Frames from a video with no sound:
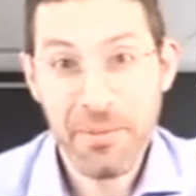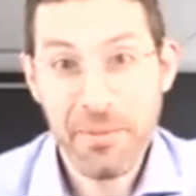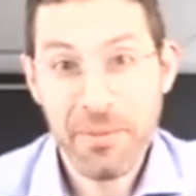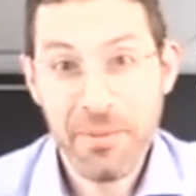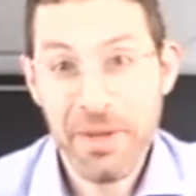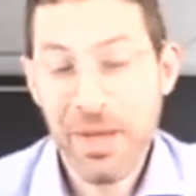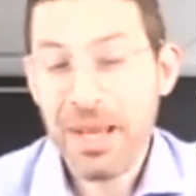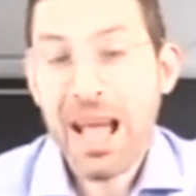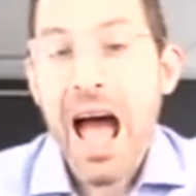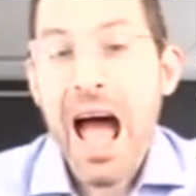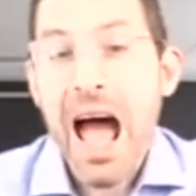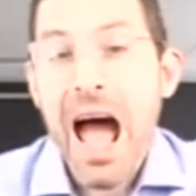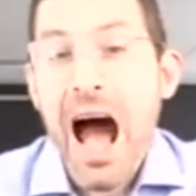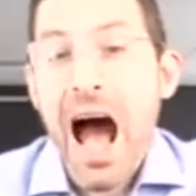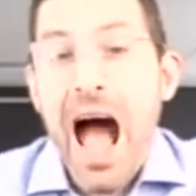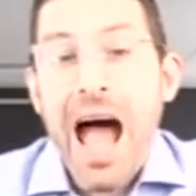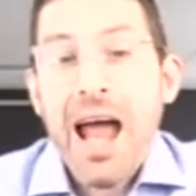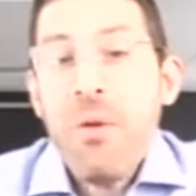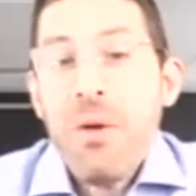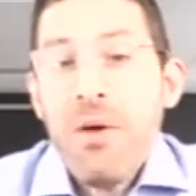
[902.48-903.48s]
Like,
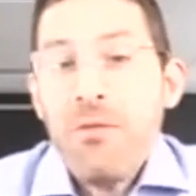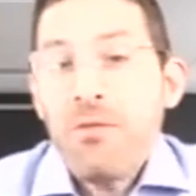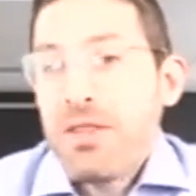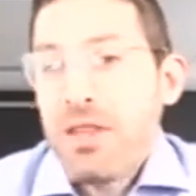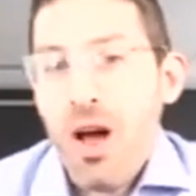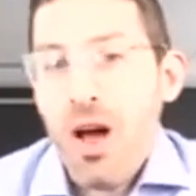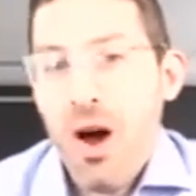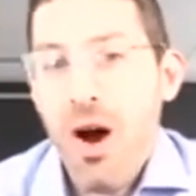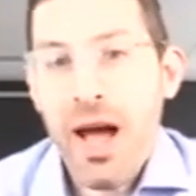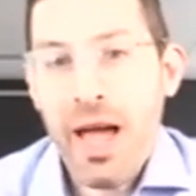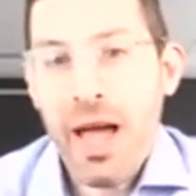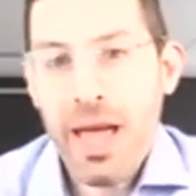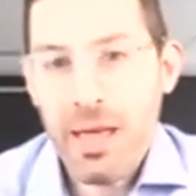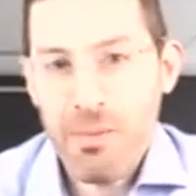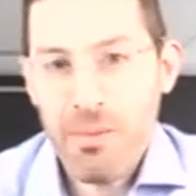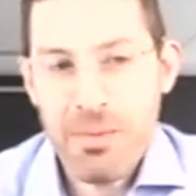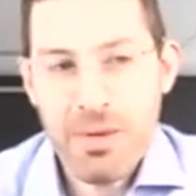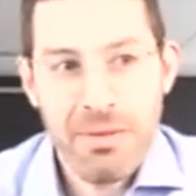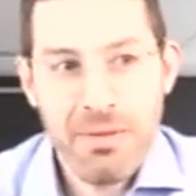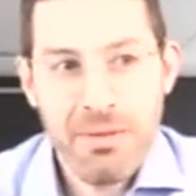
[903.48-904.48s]
I don't have the
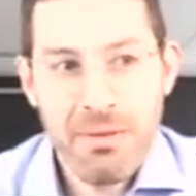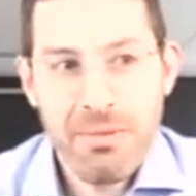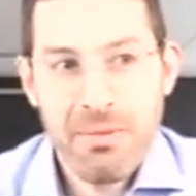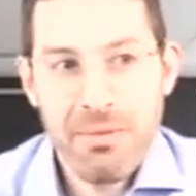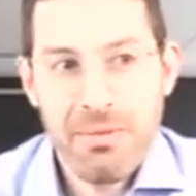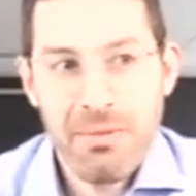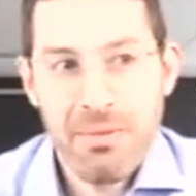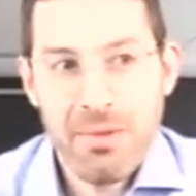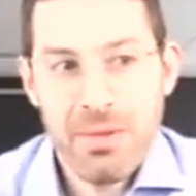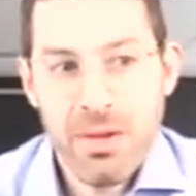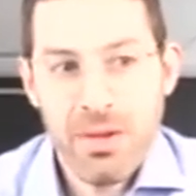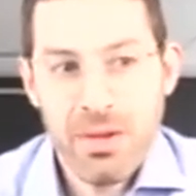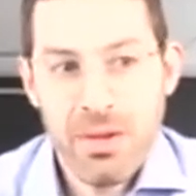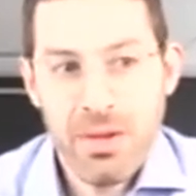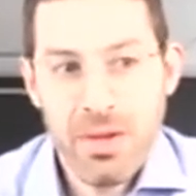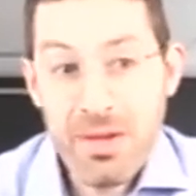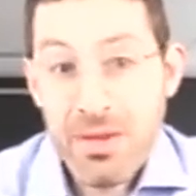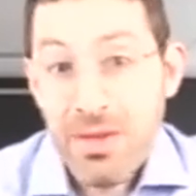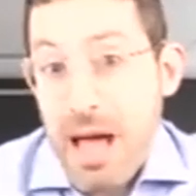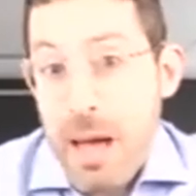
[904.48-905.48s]
time
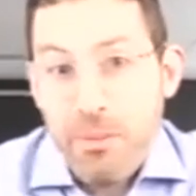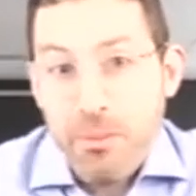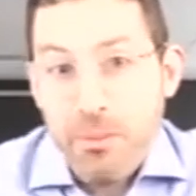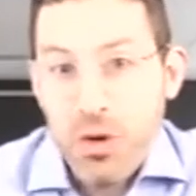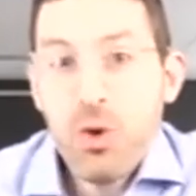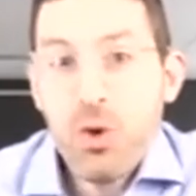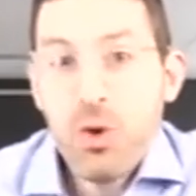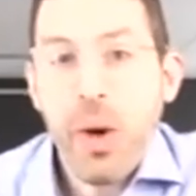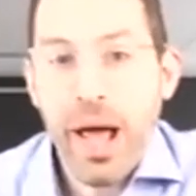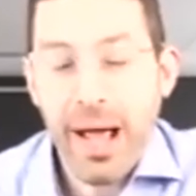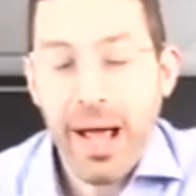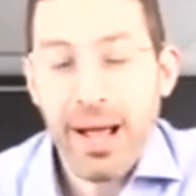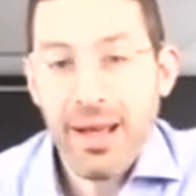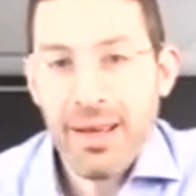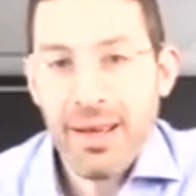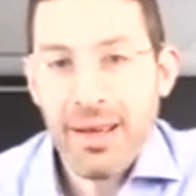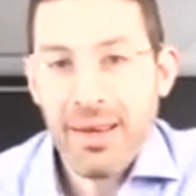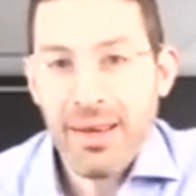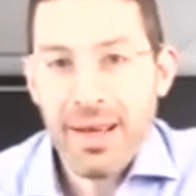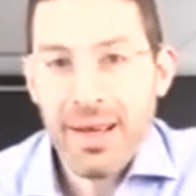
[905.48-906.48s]
to stop doing,
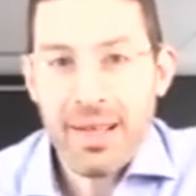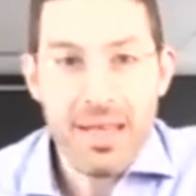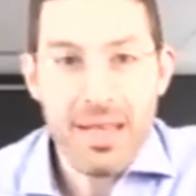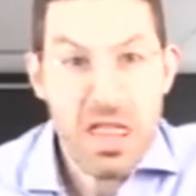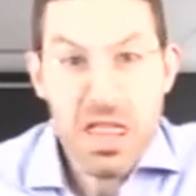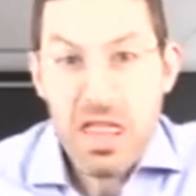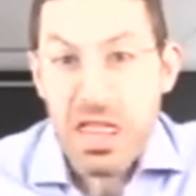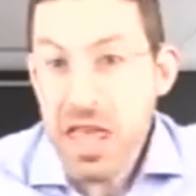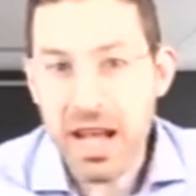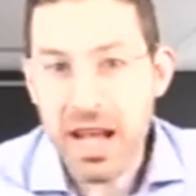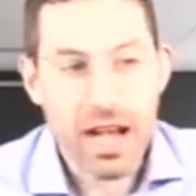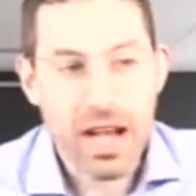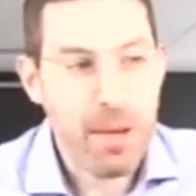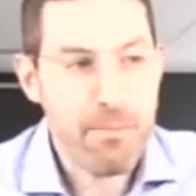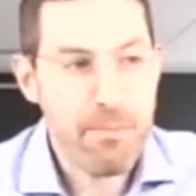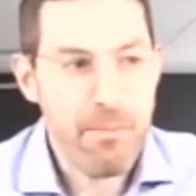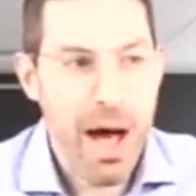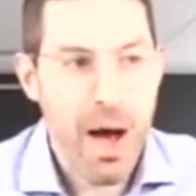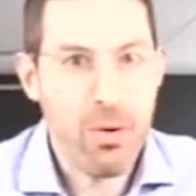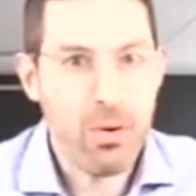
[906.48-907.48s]
to think
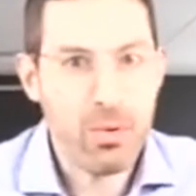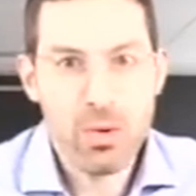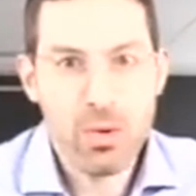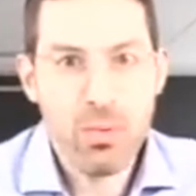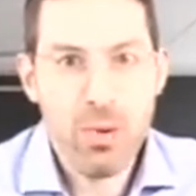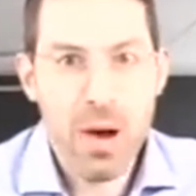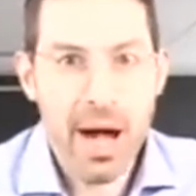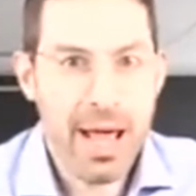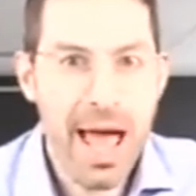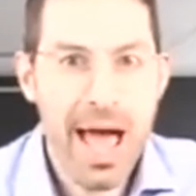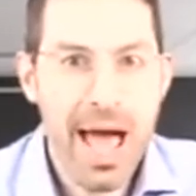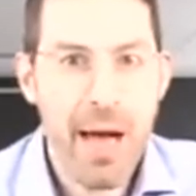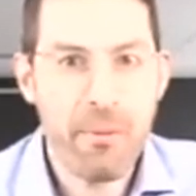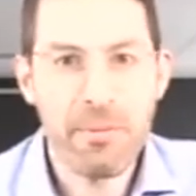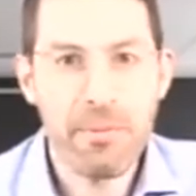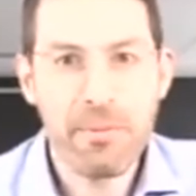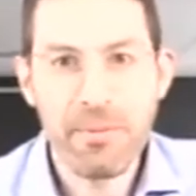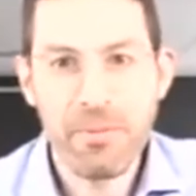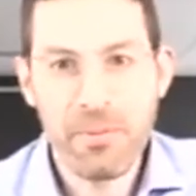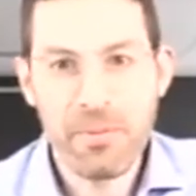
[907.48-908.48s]
about who I am.
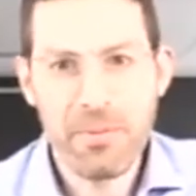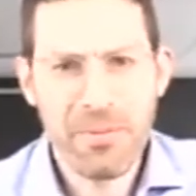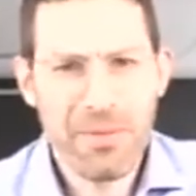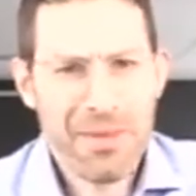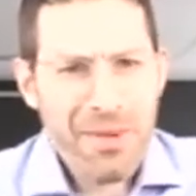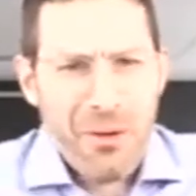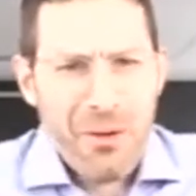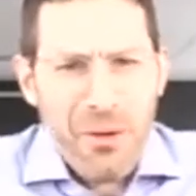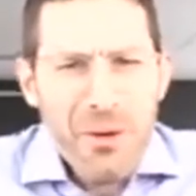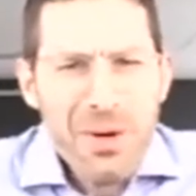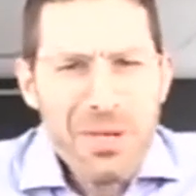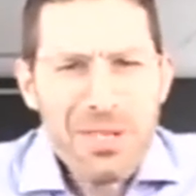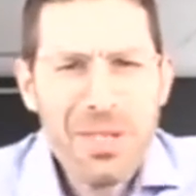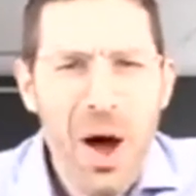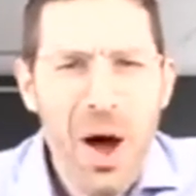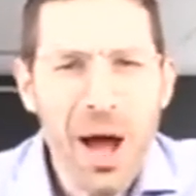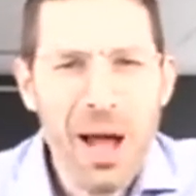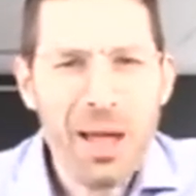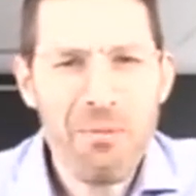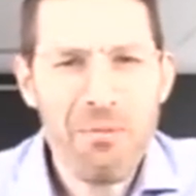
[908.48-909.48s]
Like, who has
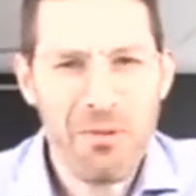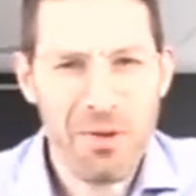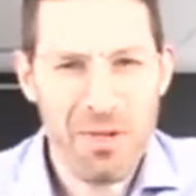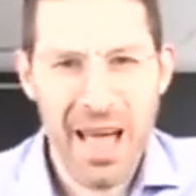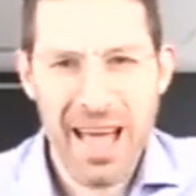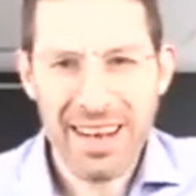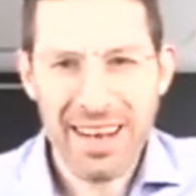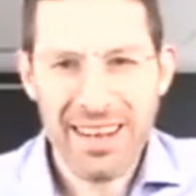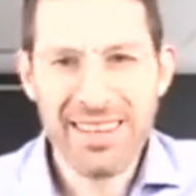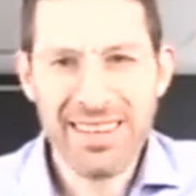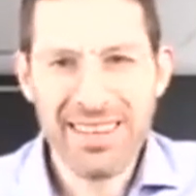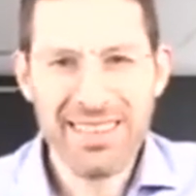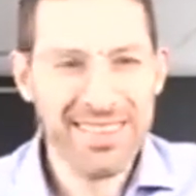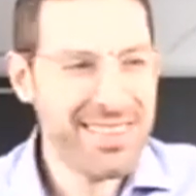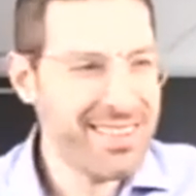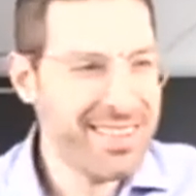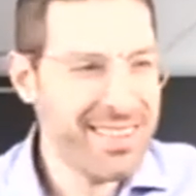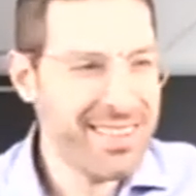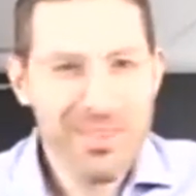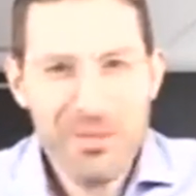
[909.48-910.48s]
time for that?
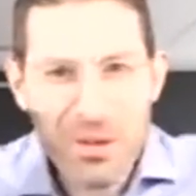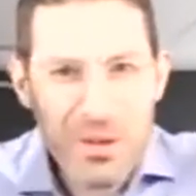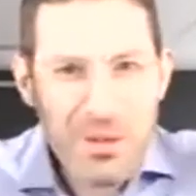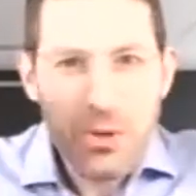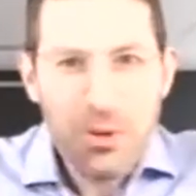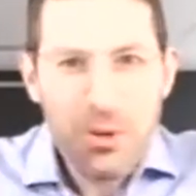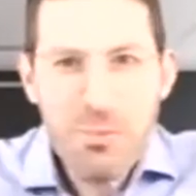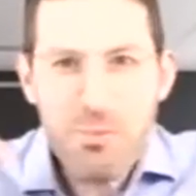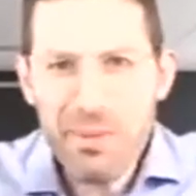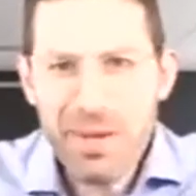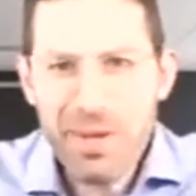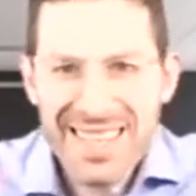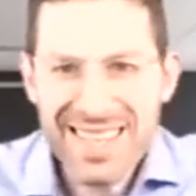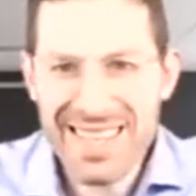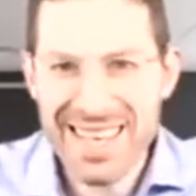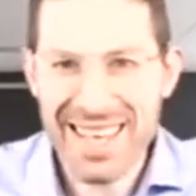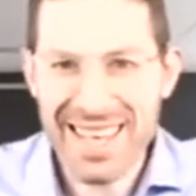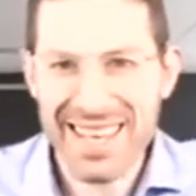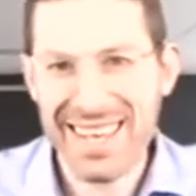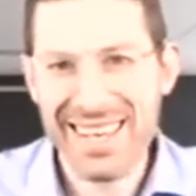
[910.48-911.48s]
We're too
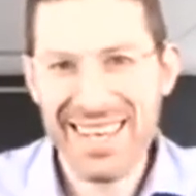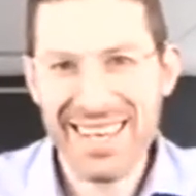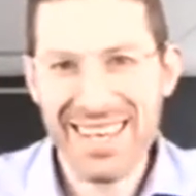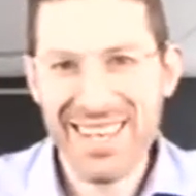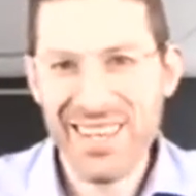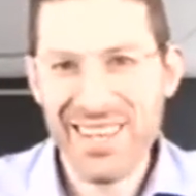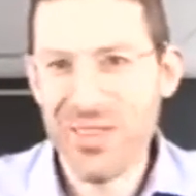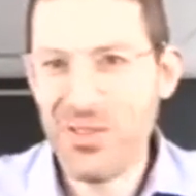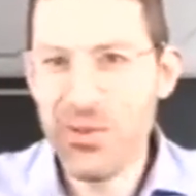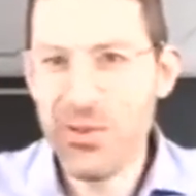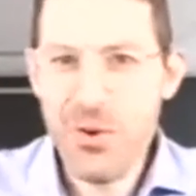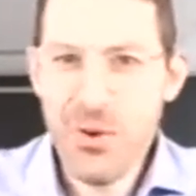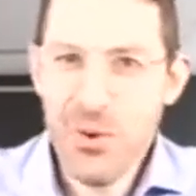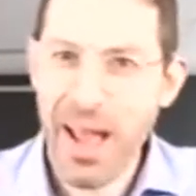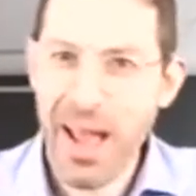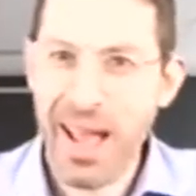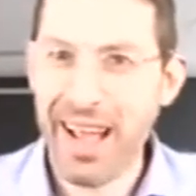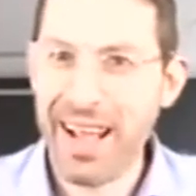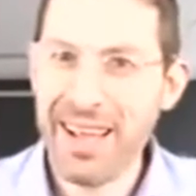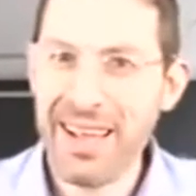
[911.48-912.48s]
busy
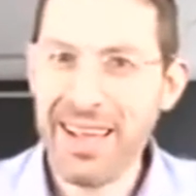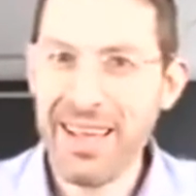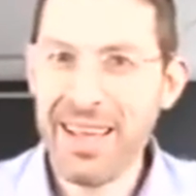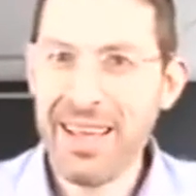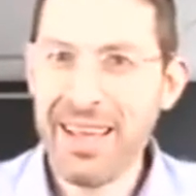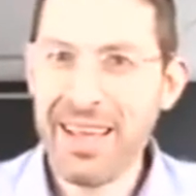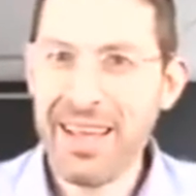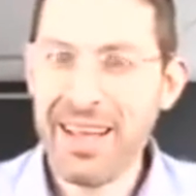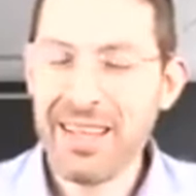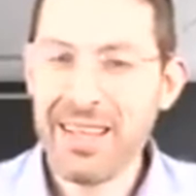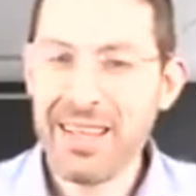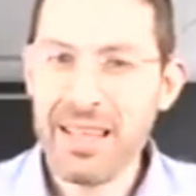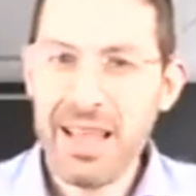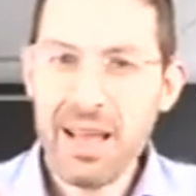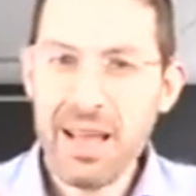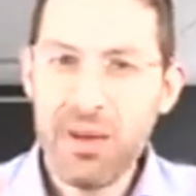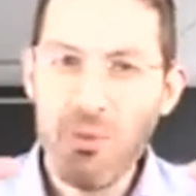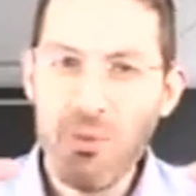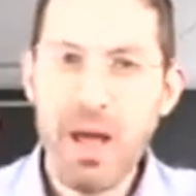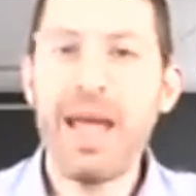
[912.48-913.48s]
doing to
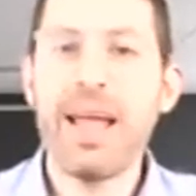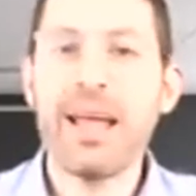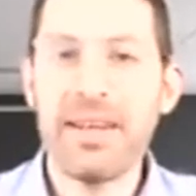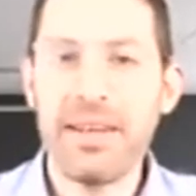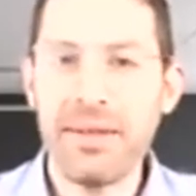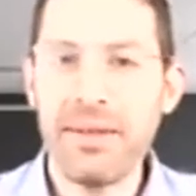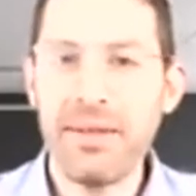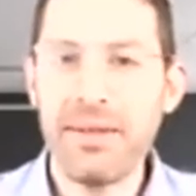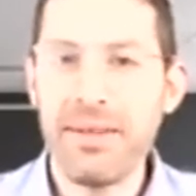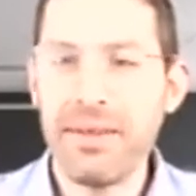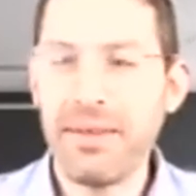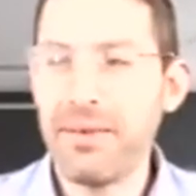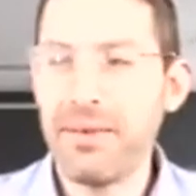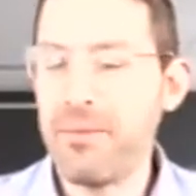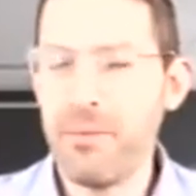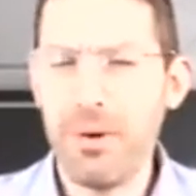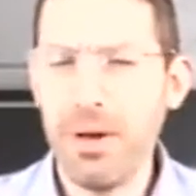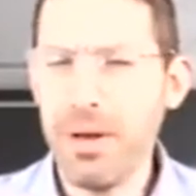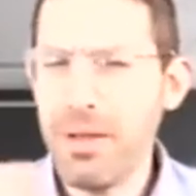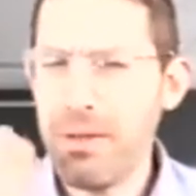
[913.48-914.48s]
like, wait,
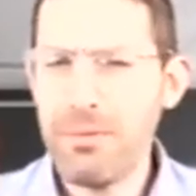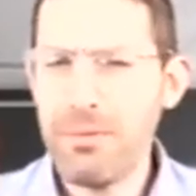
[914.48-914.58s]
what?